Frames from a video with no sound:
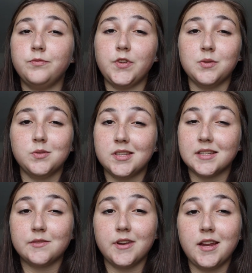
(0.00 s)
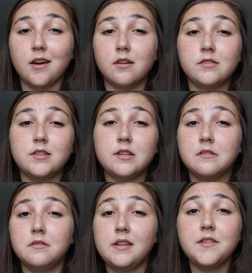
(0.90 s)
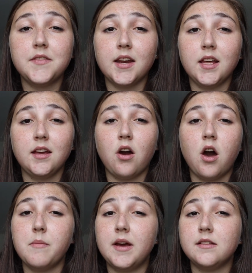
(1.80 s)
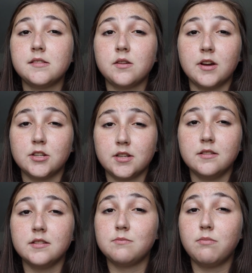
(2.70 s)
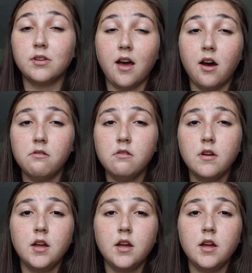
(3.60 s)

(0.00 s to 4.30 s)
views this video to leave any comments, questions below.